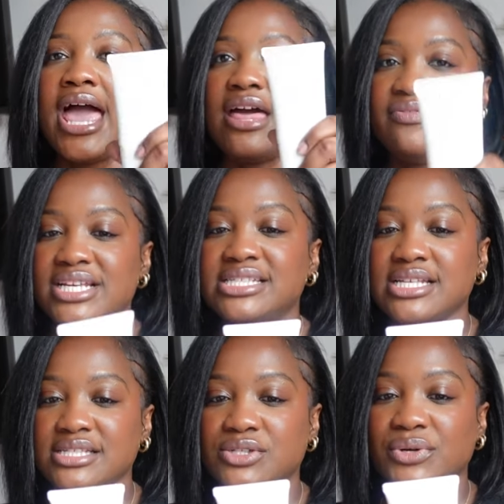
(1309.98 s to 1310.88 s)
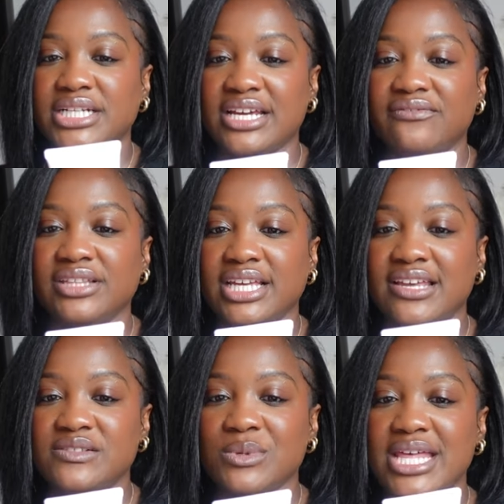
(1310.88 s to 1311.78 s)
And this sunscreen definitely
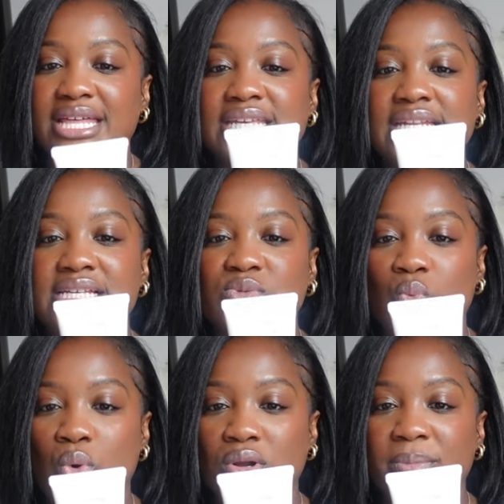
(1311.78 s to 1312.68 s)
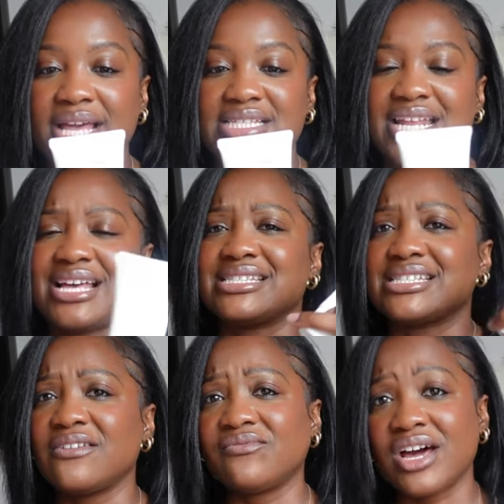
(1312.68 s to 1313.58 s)
gives me that. It is water-based and has
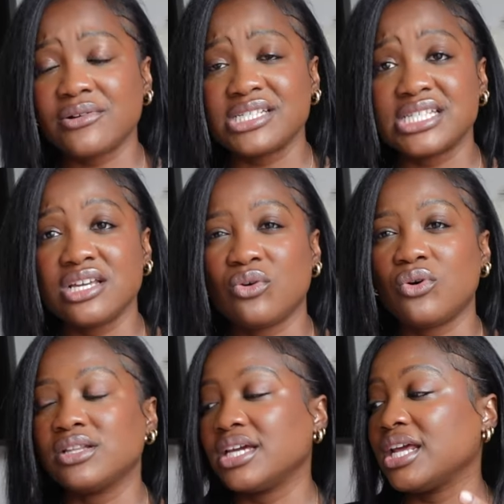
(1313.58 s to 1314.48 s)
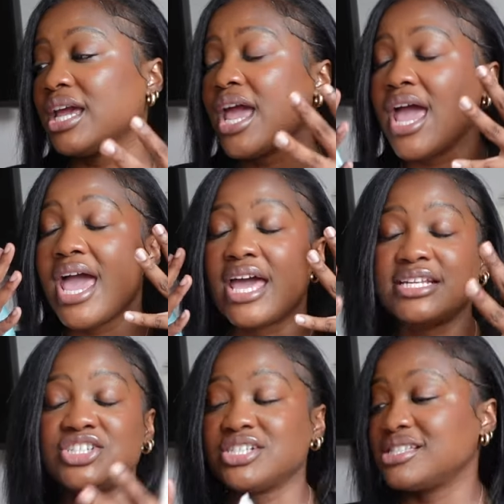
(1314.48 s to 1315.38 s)
sunflower seed oil in it, and
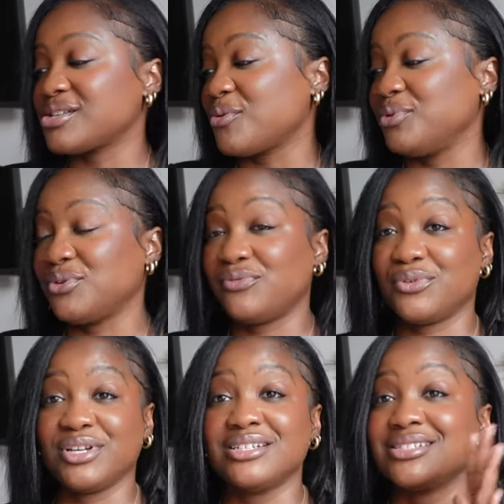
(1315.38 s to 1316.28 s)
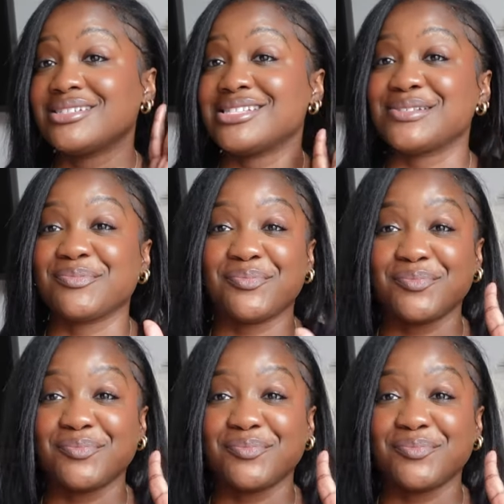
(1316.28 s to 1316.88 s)
it's just so beautiful. It just,